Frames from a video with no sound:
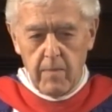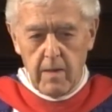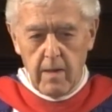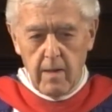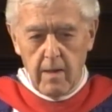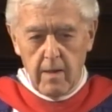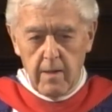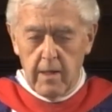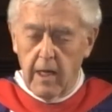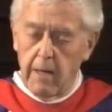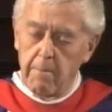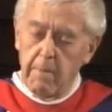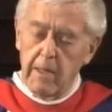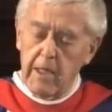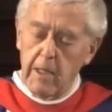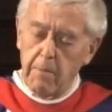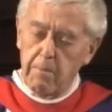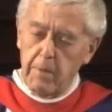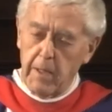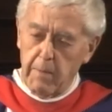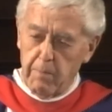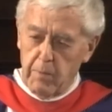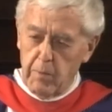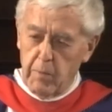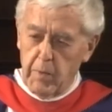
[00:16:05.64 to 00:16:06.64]
Now, many
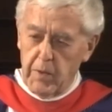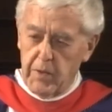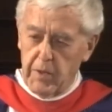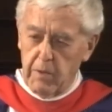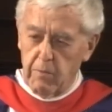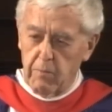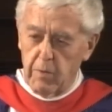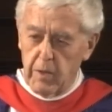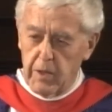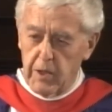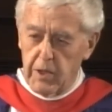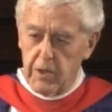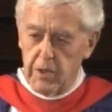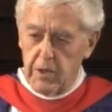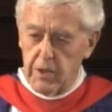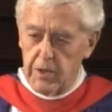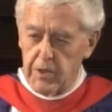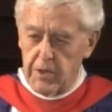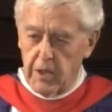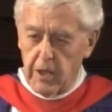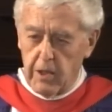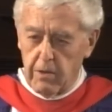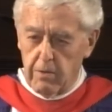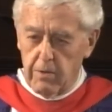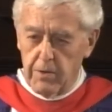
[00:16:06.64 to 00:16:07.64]
people within religious
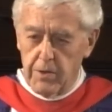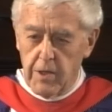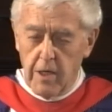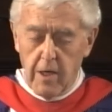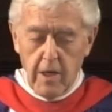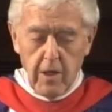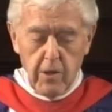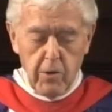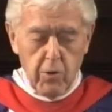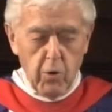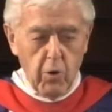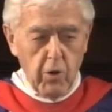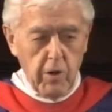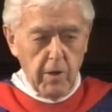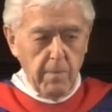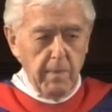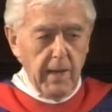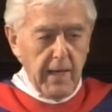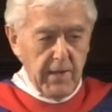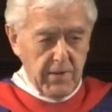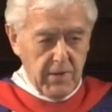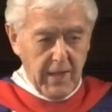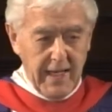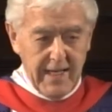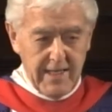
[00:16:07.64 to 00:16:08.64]
circles talk
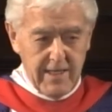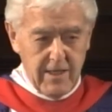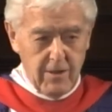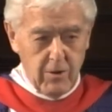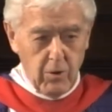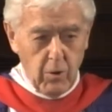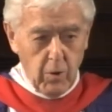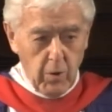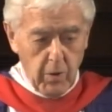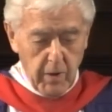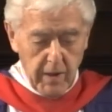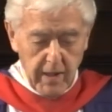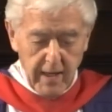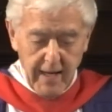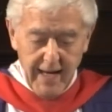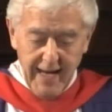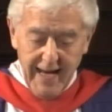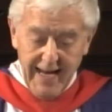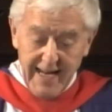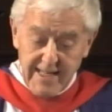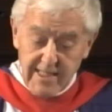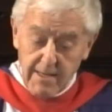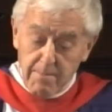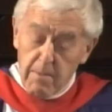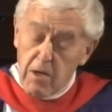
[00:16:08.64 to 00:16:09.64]
about that story
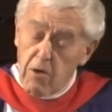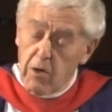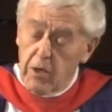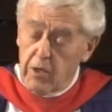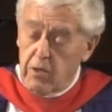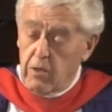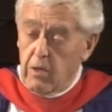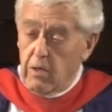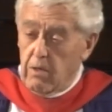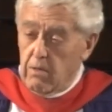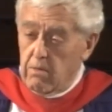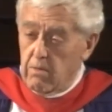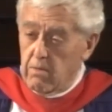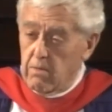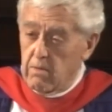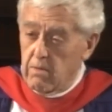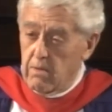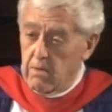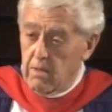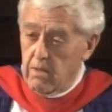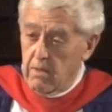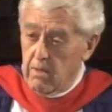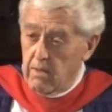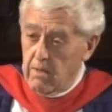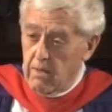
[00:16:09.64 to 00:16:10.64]
as a miracle,
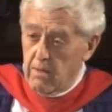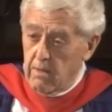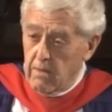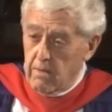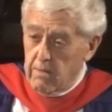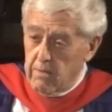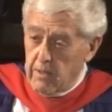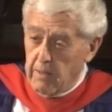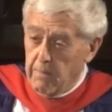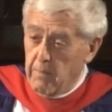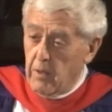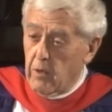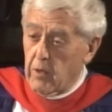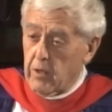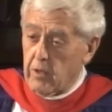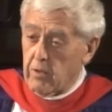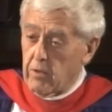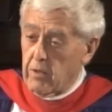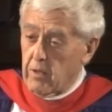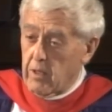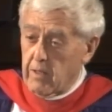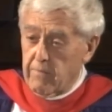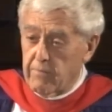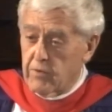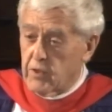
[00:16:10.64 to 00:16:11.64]
the
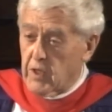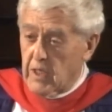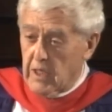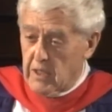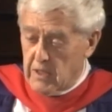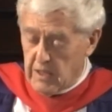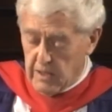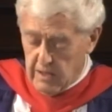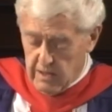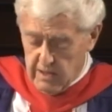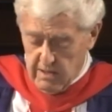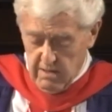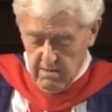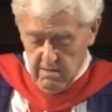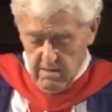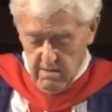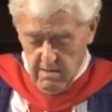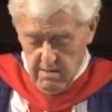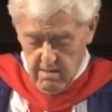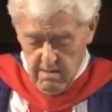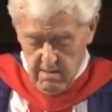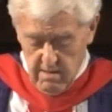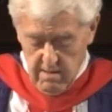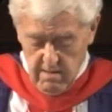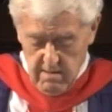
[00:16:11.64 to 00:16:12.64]
miracle of Jesus,
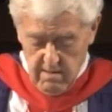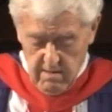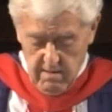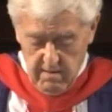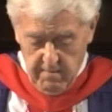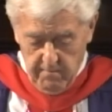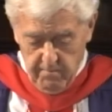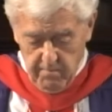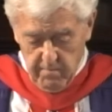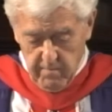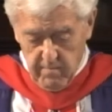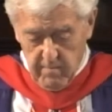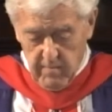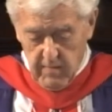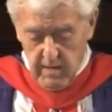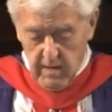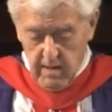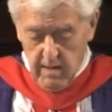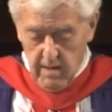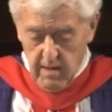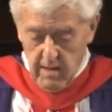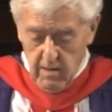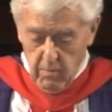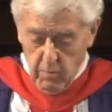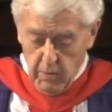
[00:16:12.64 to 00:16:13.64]

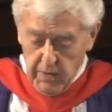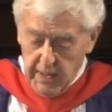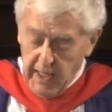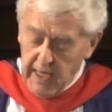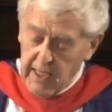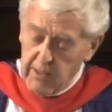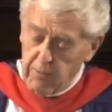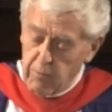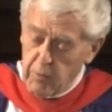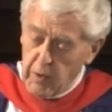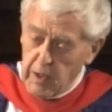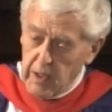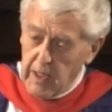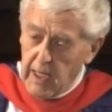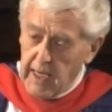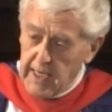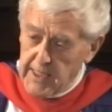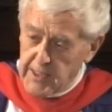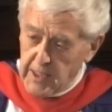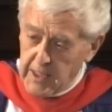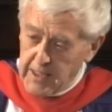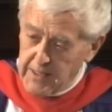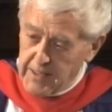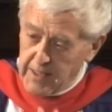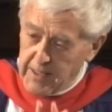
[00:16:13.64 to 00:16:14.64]
without
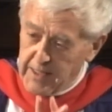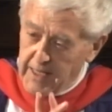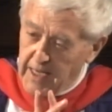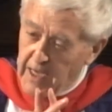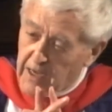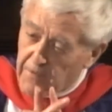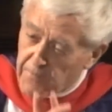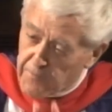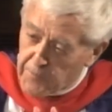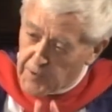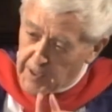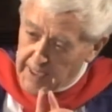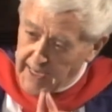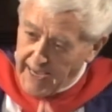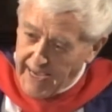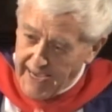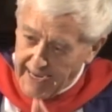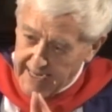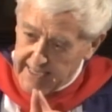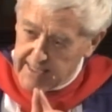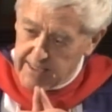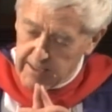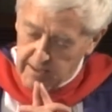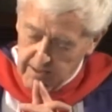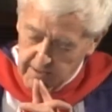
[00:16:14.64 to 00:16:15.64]
realizing that every
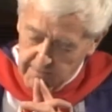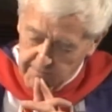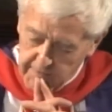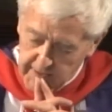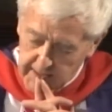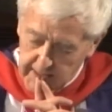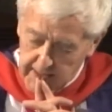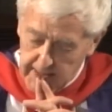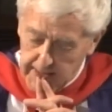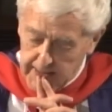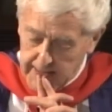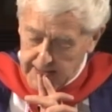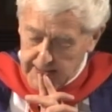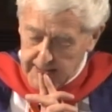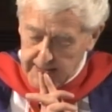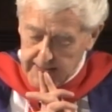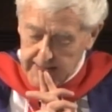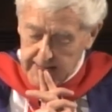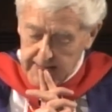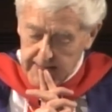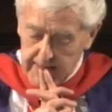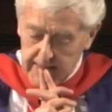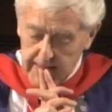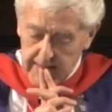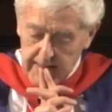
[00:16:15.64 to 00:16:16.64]
act of healing,
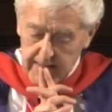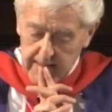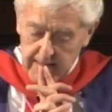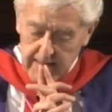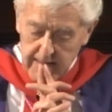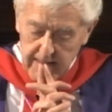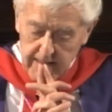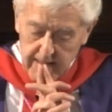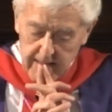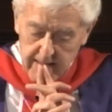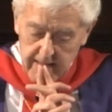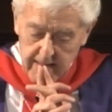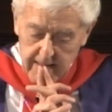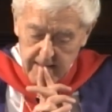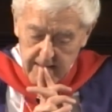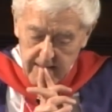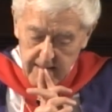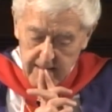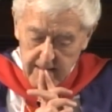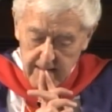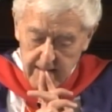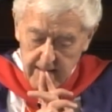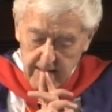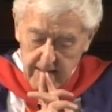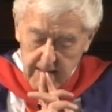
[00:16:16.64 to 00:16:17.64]

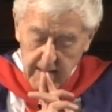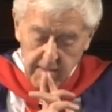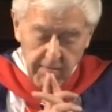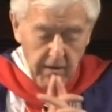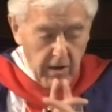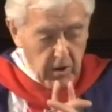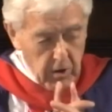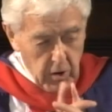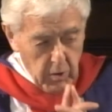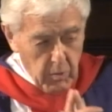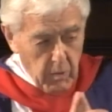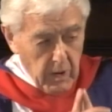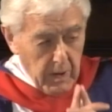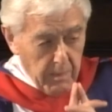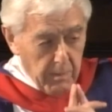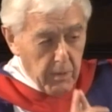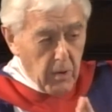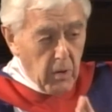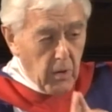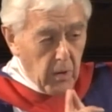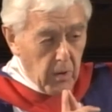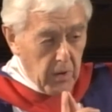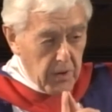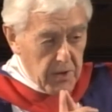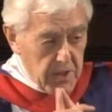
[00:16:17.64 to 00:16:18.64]
if only we
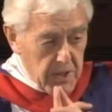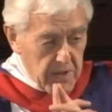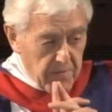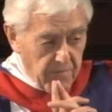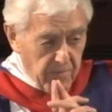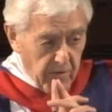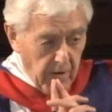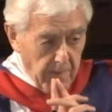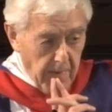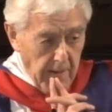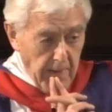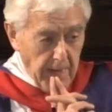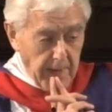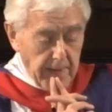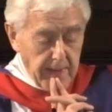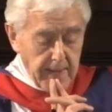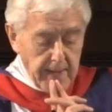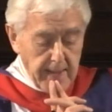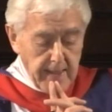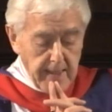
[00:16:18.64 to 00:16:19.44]
pause for a moment,